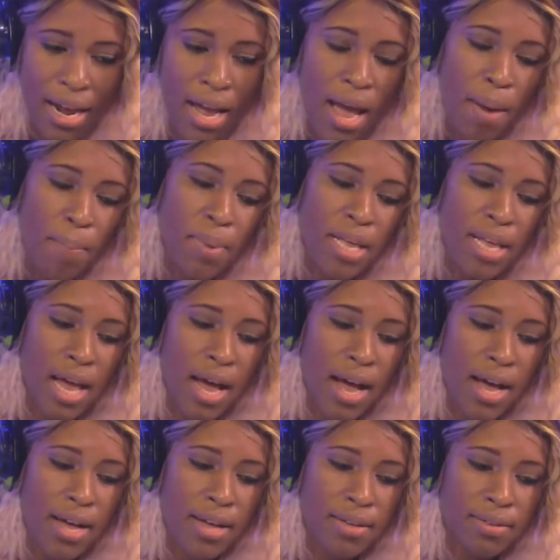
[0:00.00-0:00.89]

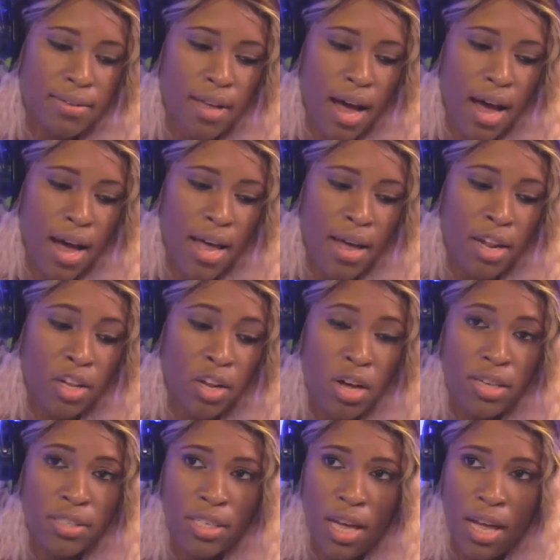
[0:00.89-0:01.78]
because it
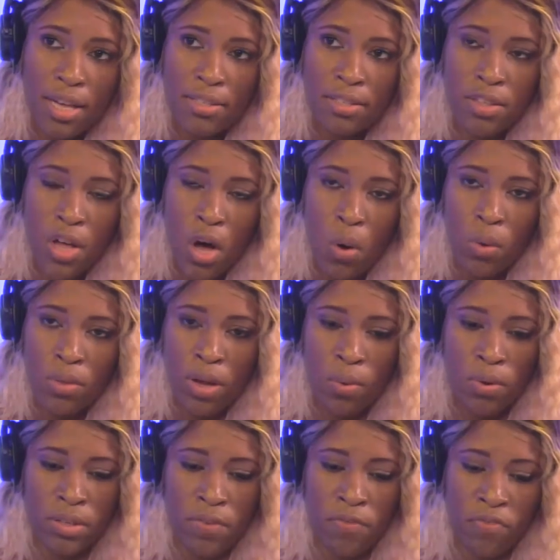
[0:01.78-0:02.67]
looks as though
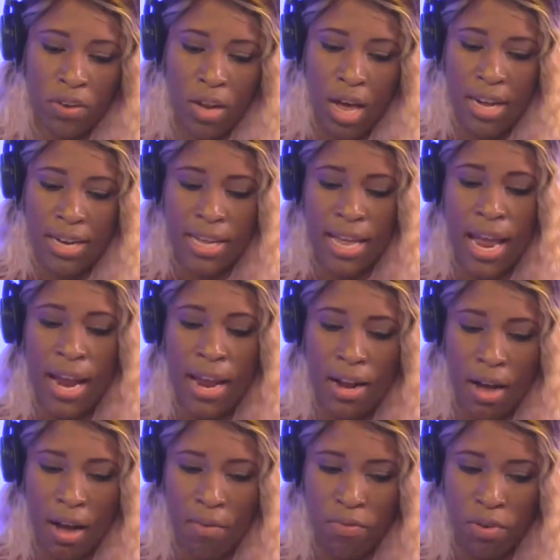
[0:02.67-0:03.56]
there was a
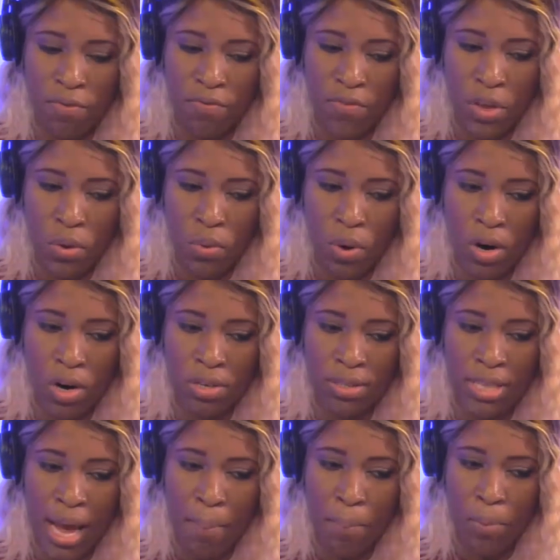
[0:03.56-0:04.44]
floodgate of
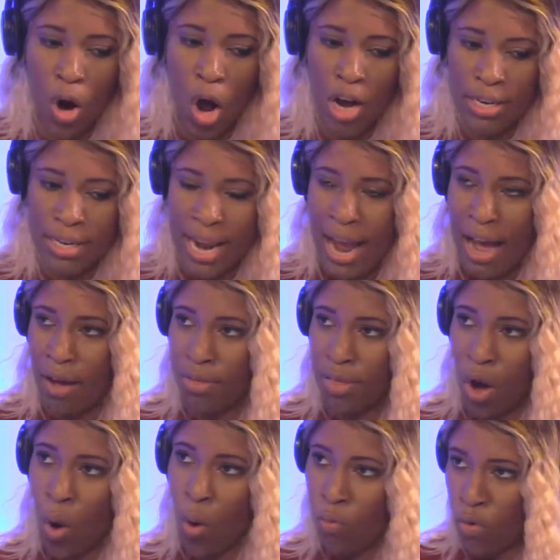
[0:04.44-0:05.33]
reviewers that brought down
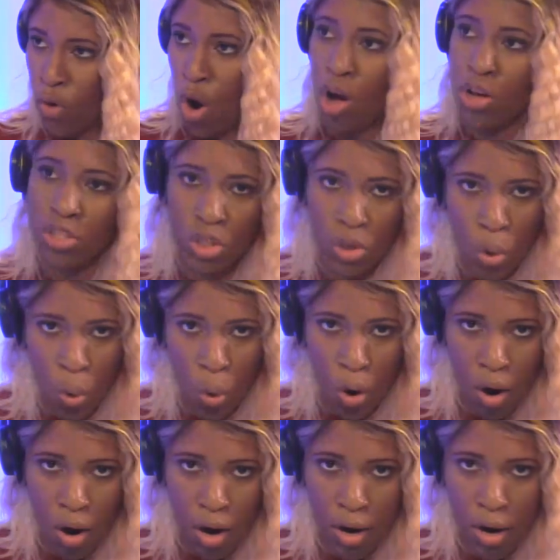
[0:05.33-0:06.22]
the overall
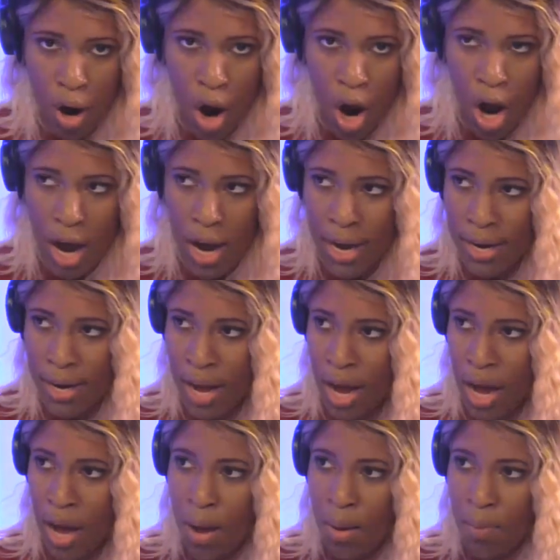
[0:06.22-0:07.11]
score on
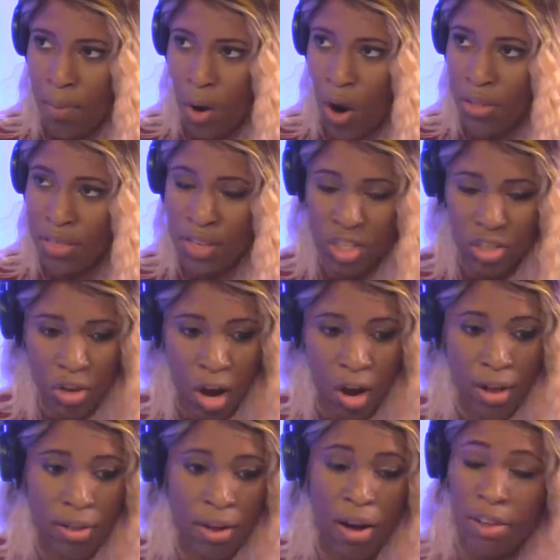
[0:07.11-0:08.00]

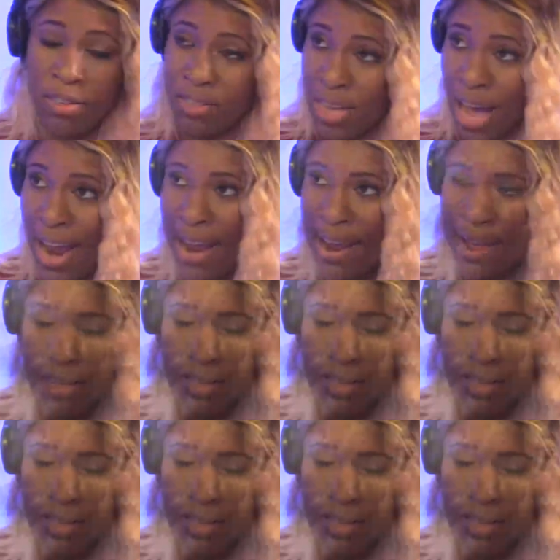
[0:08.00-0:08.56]
Titans.